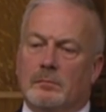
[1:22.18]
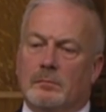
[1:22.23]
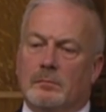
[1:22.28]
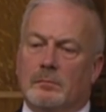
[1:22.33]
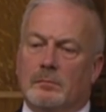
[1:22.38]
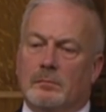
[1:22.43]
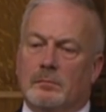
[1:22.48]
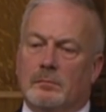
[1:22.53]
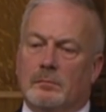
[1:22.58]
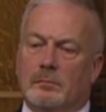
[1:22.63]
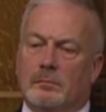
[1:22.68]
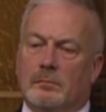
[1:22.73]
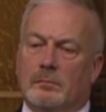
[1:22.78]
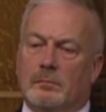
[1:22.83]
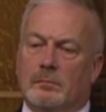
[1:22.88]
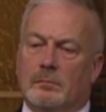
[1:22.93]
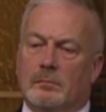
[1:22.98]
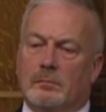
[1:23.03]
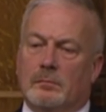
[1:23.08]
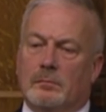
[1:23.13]

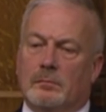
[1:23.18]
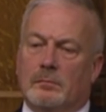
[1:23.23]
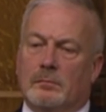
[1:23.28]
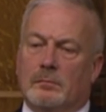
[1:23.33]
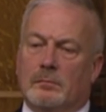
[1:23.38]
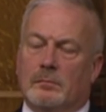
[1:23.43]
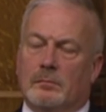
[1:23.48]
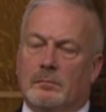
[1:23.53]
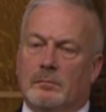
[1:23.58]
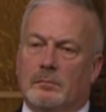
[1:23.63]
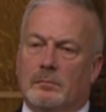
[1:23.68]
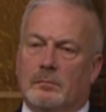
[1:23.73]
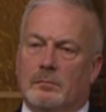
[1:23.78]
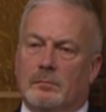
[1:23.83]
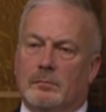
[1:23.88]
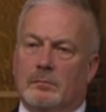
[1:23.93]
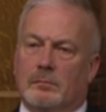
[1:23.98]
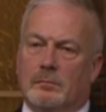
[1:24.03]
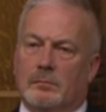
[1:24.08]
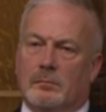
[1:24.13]

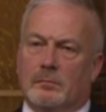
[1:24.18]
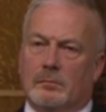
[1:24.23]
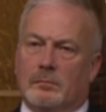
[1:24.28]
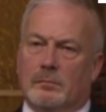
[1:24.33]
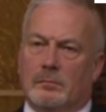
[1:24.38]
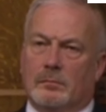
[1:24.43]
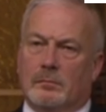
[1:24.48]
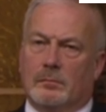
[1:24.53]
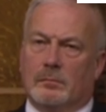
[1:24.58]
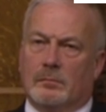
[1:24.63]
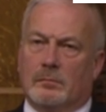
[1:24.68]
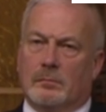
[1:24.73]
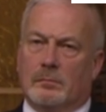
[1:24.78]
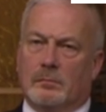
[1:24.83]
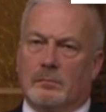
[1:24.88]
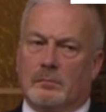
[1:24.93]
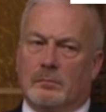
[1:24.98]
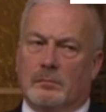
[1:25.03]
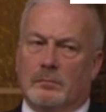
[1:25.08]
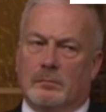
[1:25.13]

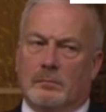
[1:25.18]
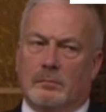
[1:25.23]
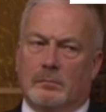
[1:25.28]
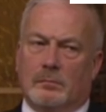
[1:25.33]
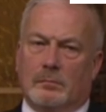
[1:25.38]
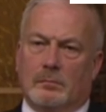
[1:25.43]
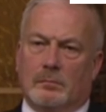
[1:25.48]
(silent)